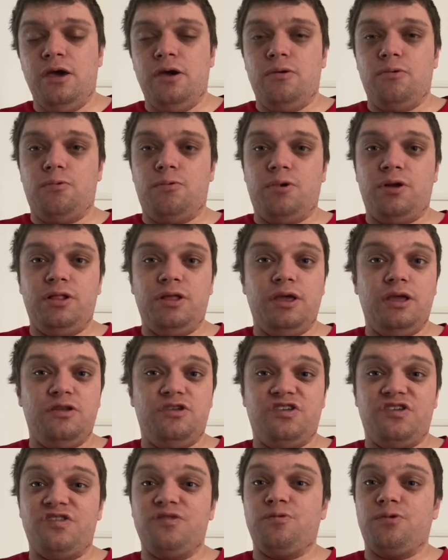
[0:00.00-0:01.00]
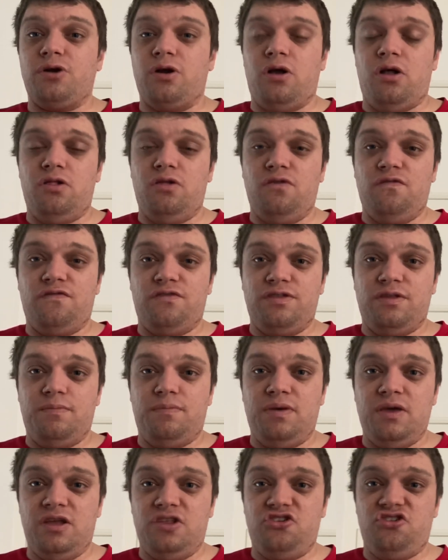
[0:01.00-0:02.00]
really just were all over the
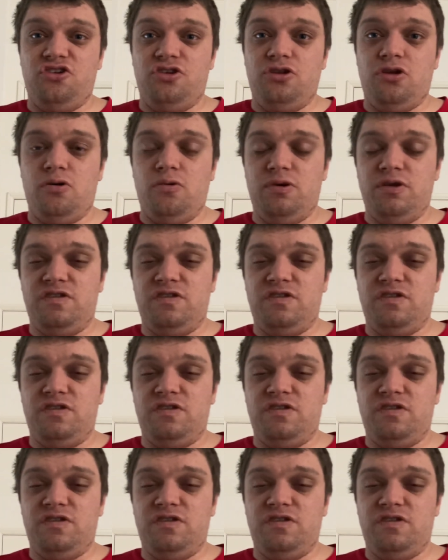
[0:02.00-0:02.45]
pitch, you know,